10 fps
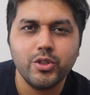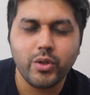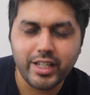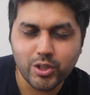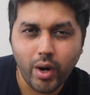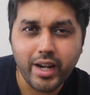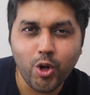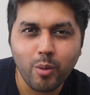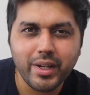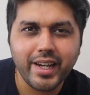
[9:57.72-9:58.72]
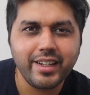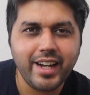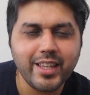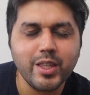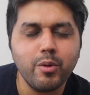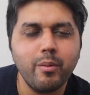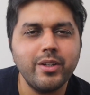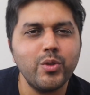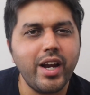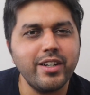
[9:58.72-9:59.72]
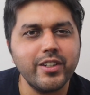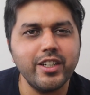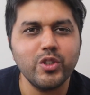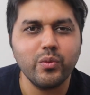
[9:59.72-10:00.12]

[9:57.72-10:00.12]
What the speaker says: So it is quite complicated at the moment to enter into